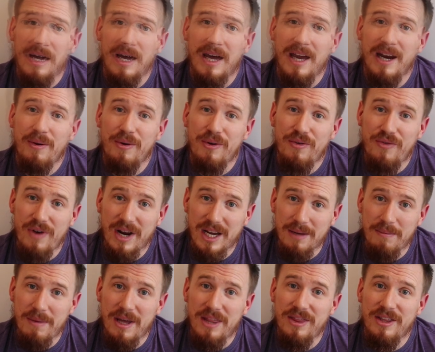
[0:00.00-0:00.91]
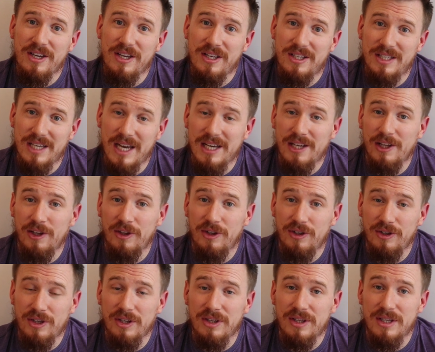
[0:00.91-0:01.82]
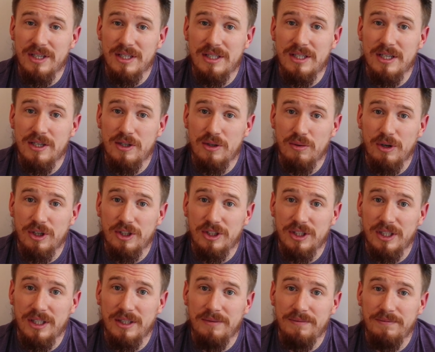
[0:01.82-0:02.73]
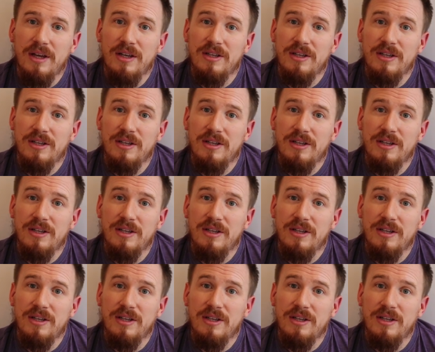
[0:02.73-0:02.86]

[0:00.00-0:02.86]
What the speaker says: and I would recommend that you take a look at this dishwasher.